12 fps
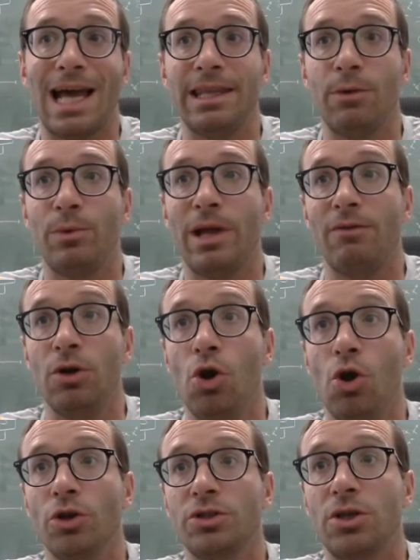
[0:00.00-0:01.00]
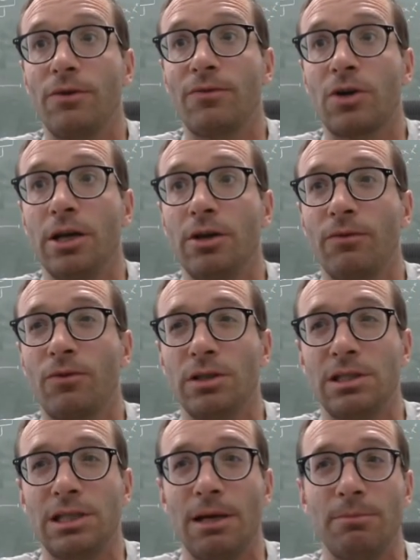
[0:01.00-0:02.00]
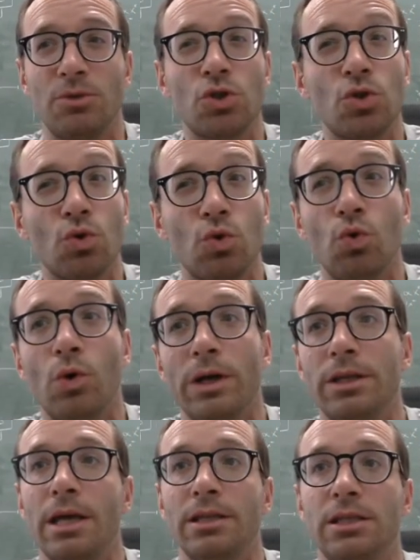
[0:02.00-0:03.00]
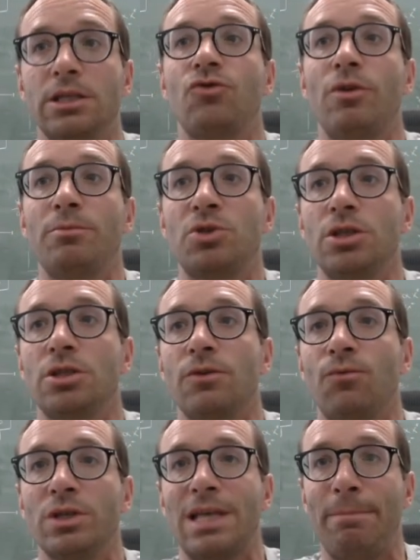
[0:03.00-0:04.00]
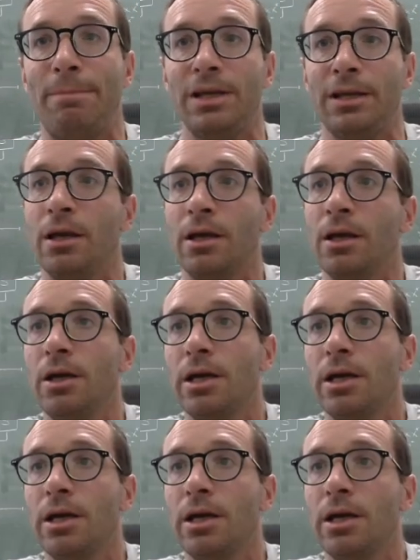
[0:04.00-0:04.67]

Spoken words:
and then we have a lot of kind of conceptual and descriptions of what's happening.